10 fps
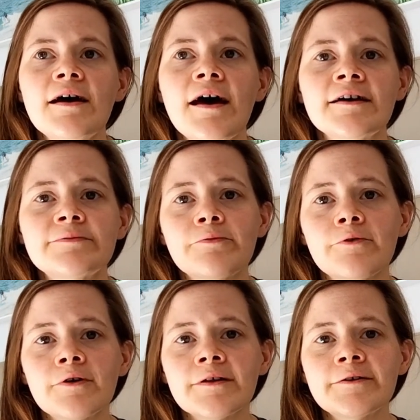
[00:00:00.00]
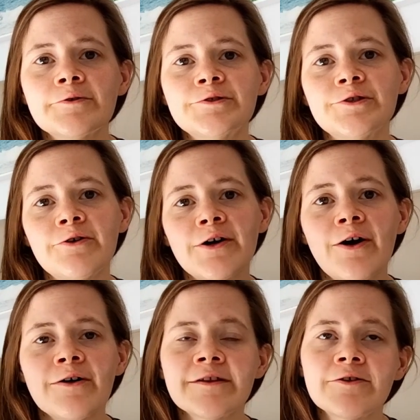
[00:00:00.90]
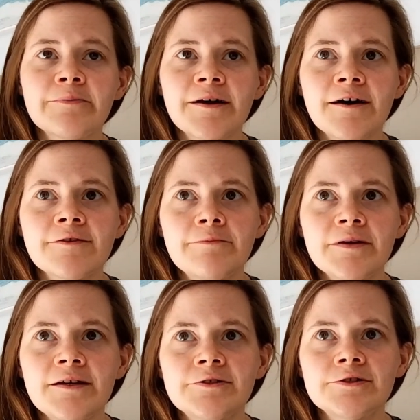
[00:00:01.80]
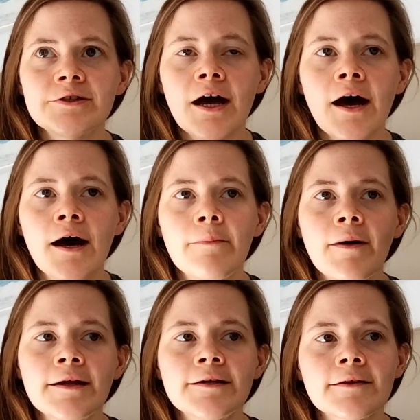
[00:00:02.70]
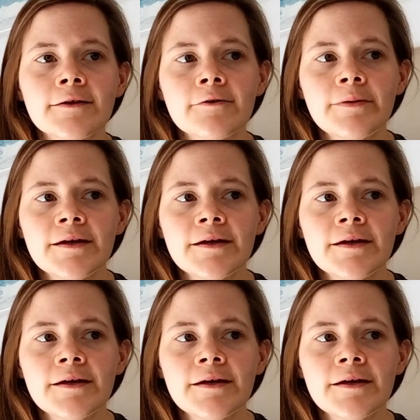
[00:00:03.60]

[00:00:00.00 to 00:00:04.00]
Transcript: explore a little, show y'all a little bit of the beach. I did a little